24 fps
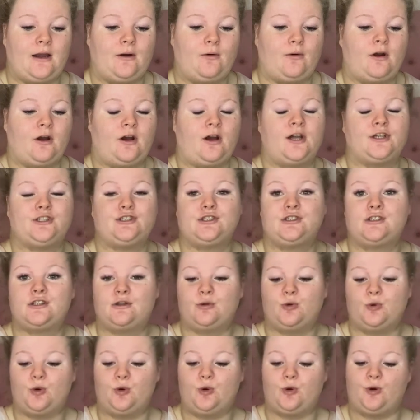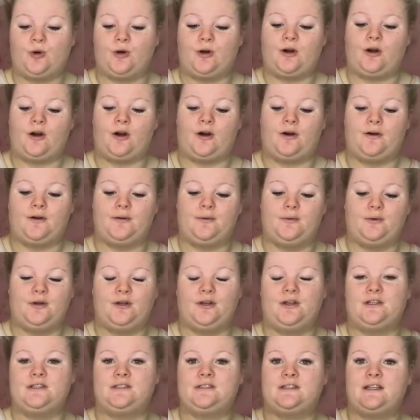Well, I just thought I
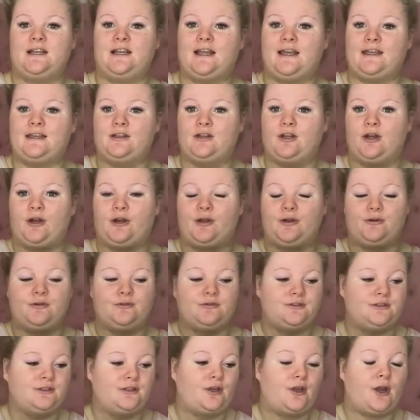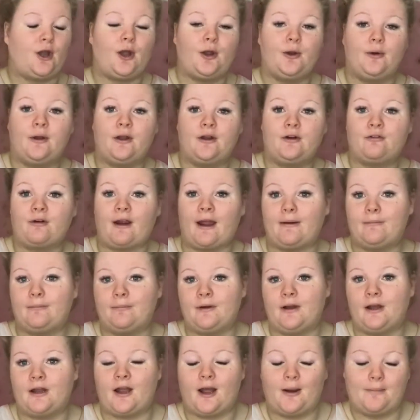would let you know to go and
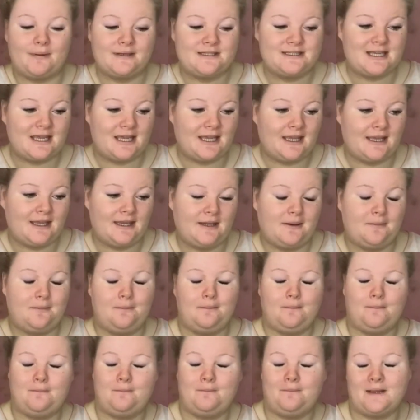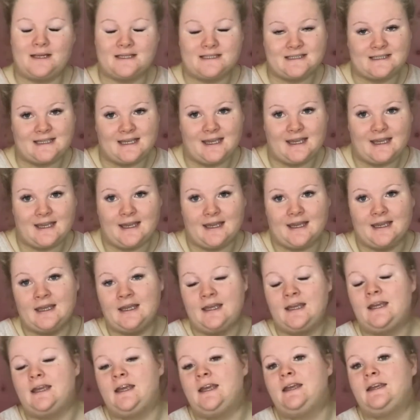grab a cup of tea, biscuit,
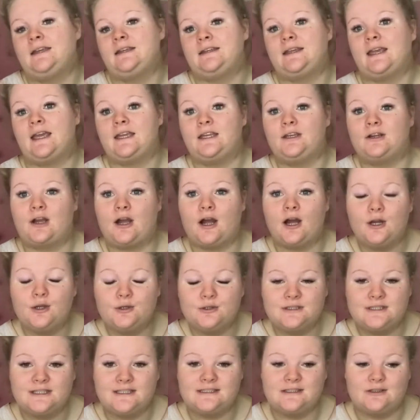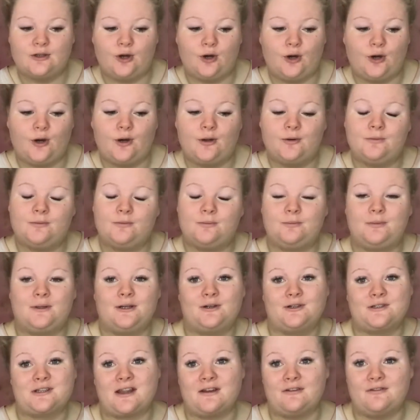get your cozies on
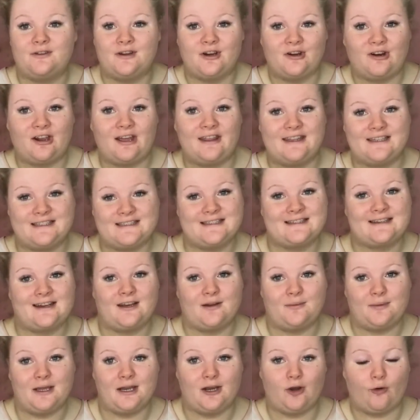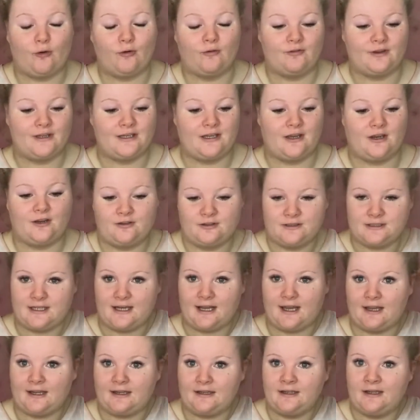because I feel like this is going to be a long video
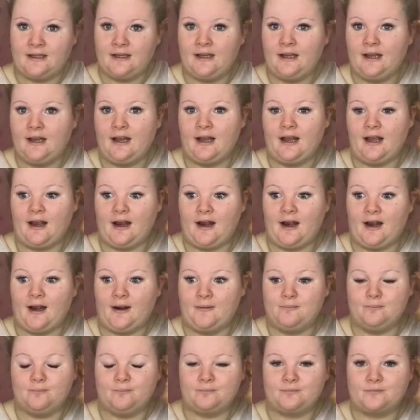today. And